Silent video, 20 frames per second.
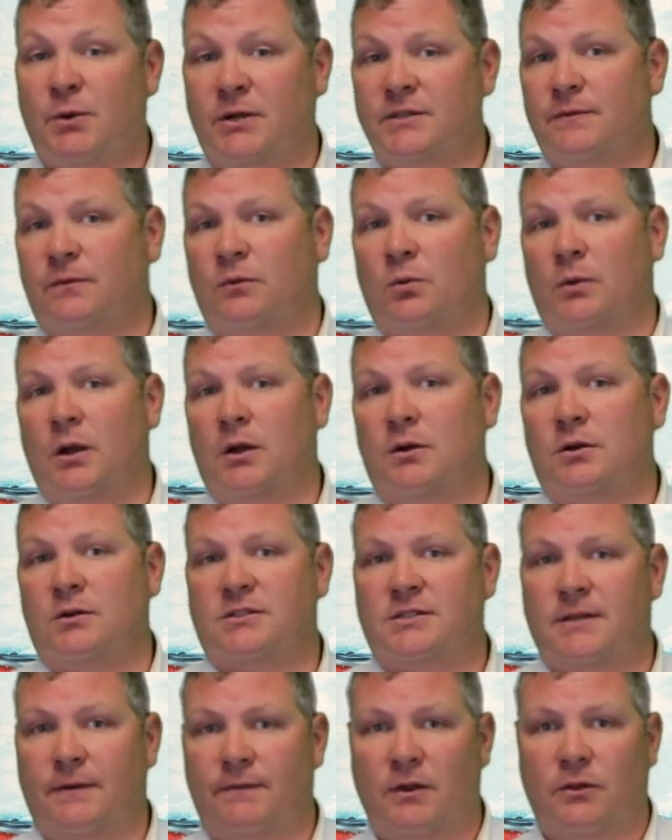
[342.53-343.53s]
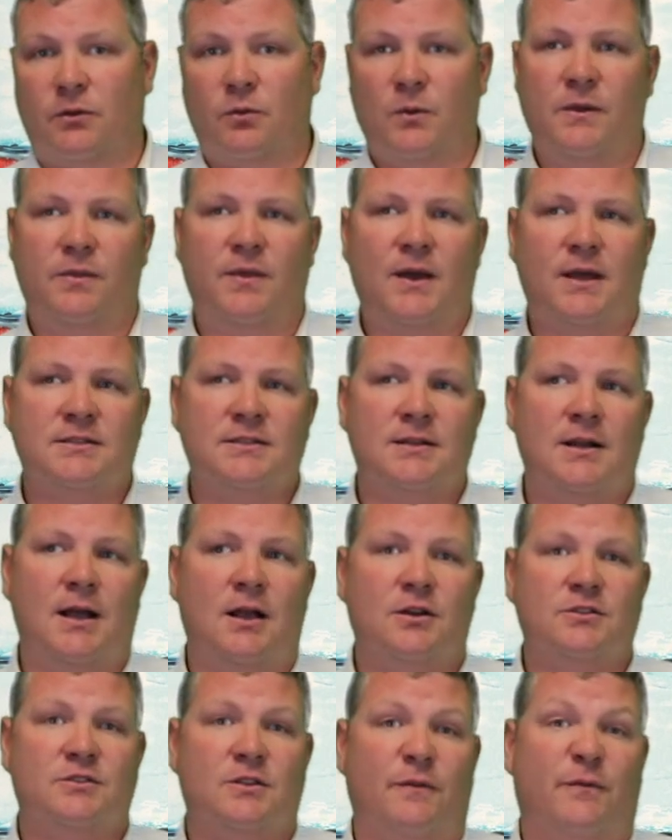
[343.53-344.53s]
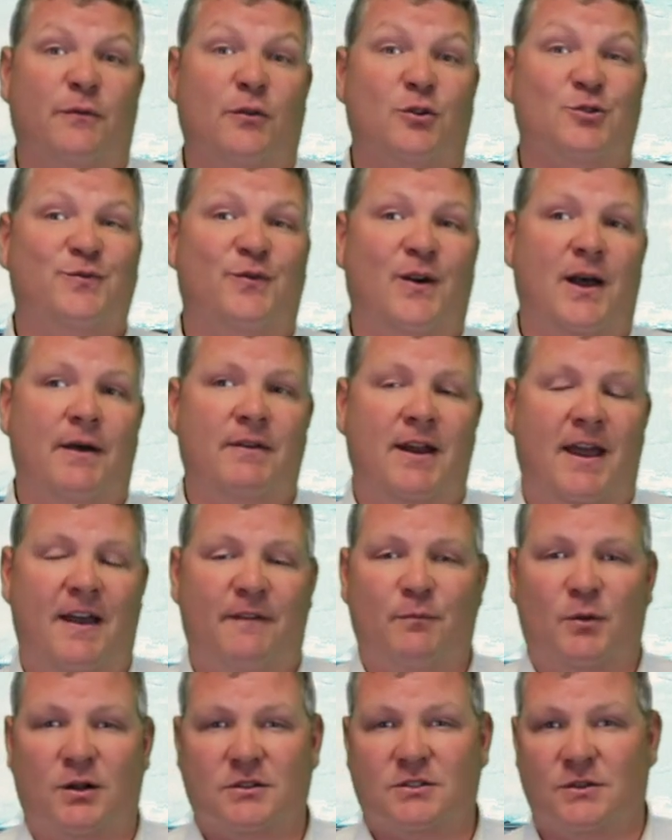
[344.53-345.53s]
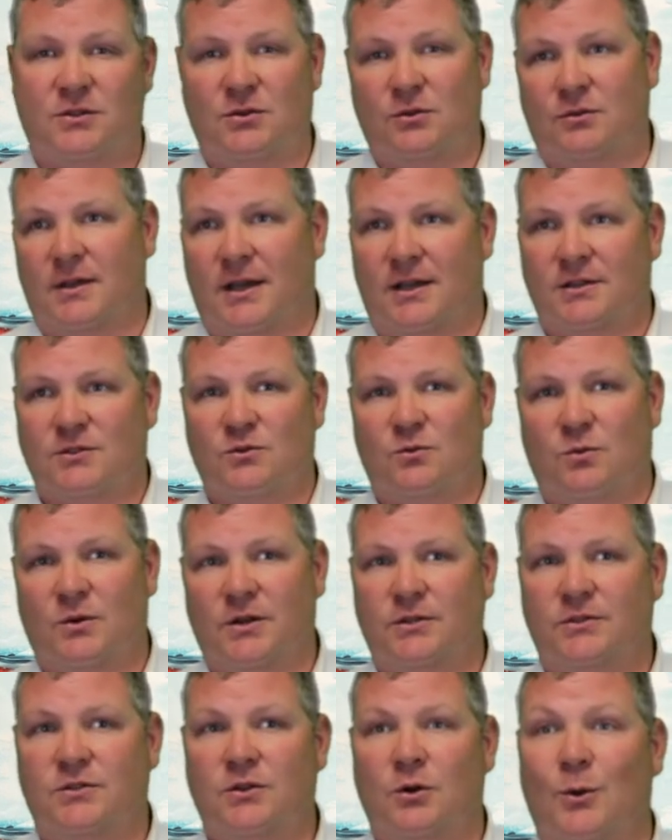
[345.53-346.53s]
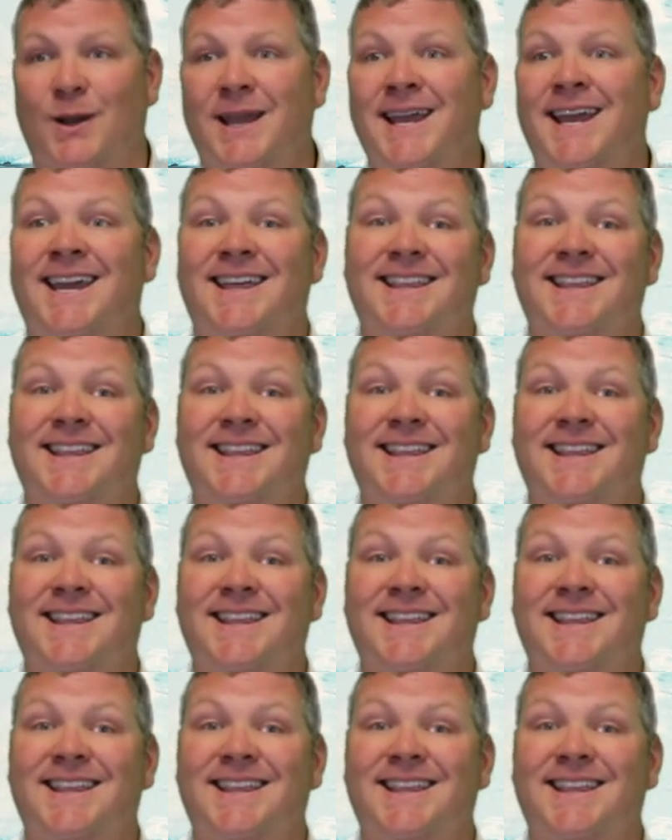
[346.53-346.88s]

price of $373,000 in the first five and a half months of 2022.